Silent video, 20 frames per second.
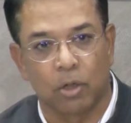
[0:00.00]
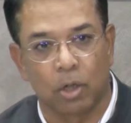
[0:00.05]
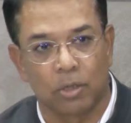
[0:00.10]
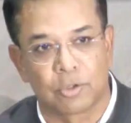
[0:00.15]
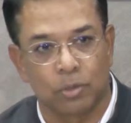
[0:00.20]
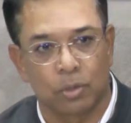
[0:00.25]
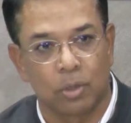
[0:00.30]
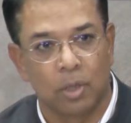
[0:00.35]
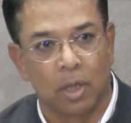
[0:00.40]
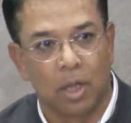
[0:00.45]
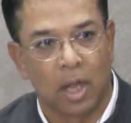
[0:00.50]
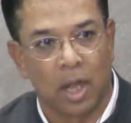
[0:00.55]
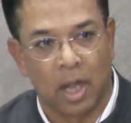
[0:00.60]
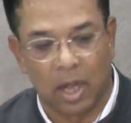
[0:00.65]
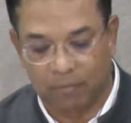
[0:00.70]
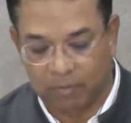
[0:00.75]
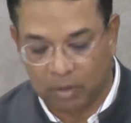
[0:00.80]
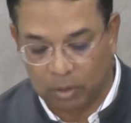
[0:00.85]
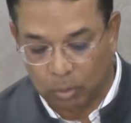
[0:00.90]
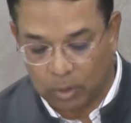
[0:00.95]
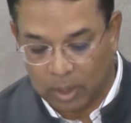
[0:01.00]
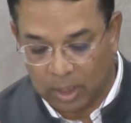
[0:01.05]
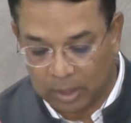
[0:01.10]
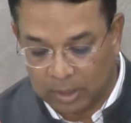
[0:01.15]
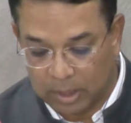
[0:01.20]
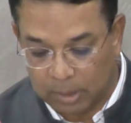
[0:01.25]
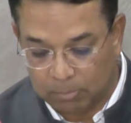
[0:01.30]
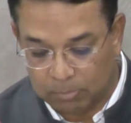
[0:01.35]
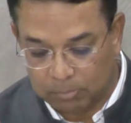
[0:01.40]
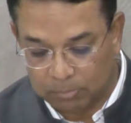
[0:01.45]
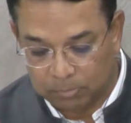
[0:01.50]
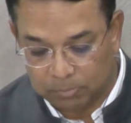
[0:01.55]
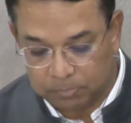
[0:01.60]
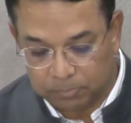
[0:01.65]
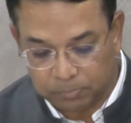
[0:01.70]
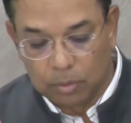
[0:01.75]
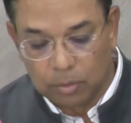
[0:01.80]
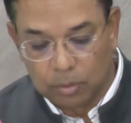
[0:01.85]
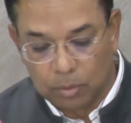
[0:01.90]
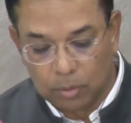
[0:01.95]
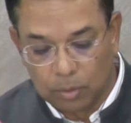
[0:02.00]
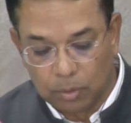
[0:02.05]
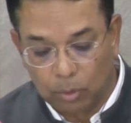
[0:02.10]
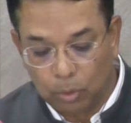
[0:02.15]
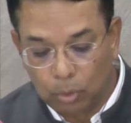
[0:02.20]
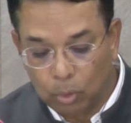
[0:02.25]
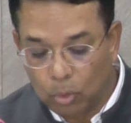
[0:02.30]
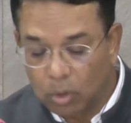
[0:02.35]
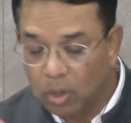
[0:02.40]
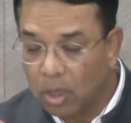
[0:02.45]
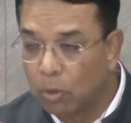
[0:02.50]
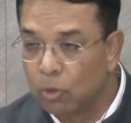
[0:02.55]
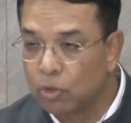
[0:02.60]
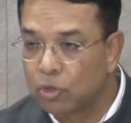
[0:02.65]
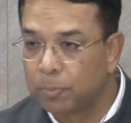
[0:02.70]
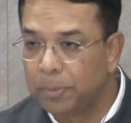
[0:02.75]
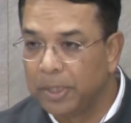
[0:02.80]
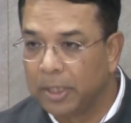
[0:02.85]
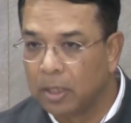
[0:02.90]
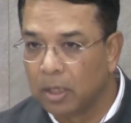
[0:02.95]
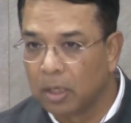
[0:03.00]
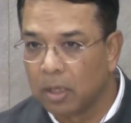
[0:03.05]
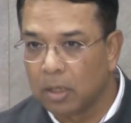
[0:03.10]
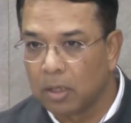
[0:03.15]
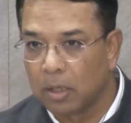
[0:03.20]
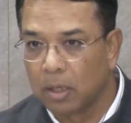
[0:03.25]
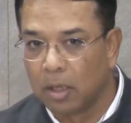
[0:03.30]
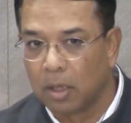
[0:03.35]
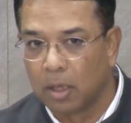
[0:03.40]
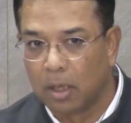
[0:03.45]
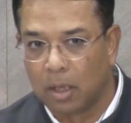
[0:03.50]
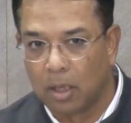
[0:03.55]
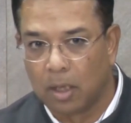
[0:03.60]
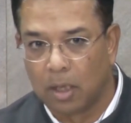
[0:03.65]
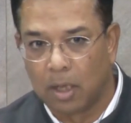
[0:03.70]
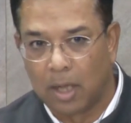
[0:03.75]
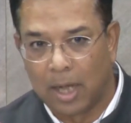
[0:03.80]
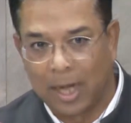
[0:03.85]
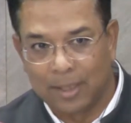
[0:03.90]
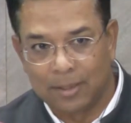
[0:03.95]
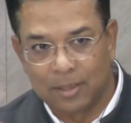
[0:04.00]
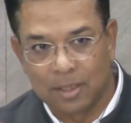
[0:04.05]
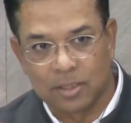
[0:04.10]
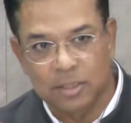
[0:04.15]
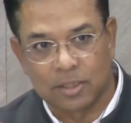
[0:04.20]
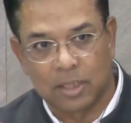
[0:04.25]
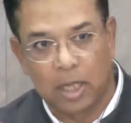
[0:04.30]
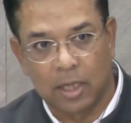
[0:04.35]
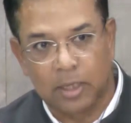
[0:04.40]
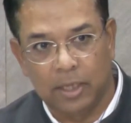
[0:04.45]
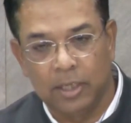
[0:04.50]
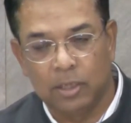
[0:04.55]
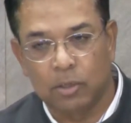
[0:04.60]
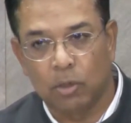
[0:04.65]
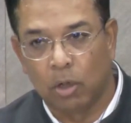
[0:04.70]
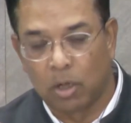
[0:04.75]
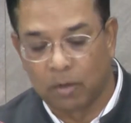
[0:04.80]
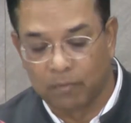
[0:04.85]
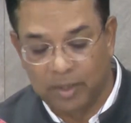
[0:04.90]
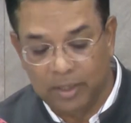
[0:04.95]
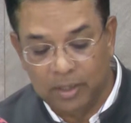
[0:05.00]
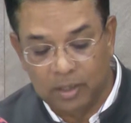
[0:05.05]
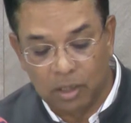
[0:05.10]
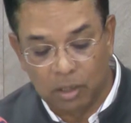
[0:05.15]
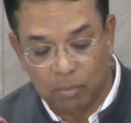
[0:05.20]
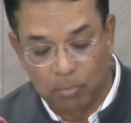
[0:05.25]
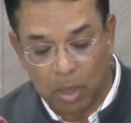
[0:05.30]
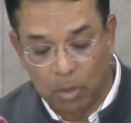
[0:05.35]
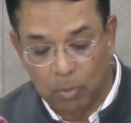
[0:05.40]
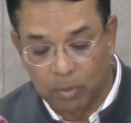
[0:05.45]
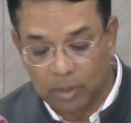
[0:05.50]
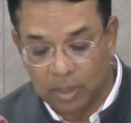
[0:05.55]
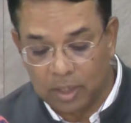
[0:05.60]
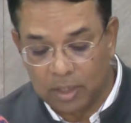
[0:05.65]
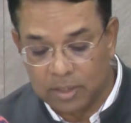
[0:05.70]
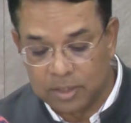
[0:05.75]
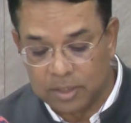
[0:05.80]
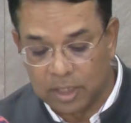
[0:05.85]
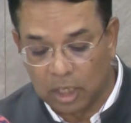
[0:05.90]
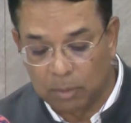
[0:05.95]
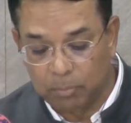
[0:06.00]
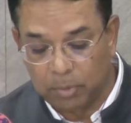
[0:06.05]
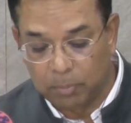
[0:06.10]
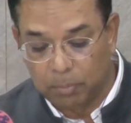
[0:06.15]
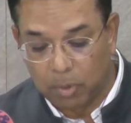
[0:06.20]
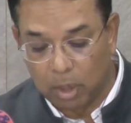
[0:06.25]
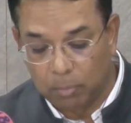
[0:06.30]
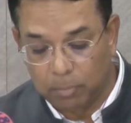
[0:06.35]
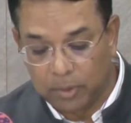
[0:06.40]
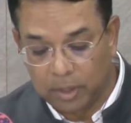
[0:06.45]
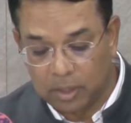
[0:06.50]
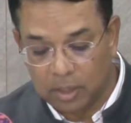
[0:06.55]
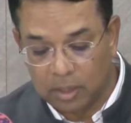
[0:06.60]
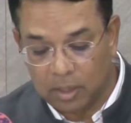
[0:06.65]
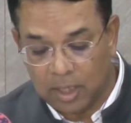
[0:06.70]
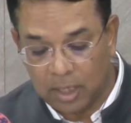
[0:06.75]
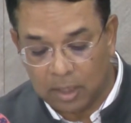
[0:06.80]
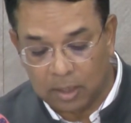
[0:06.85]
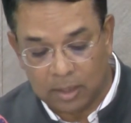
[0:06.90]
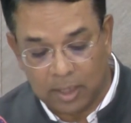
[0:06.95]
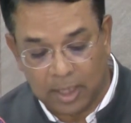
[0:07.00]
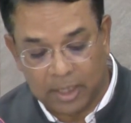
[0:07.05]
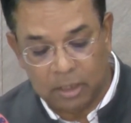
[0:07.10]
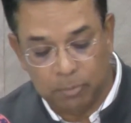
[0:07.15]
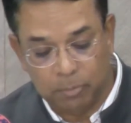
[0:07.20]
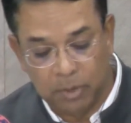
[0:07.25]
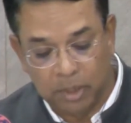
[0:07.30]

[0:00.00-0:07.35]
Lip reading: also have a look at them. No loudspeaker, either static or vehicle mounted, shall be permitted at night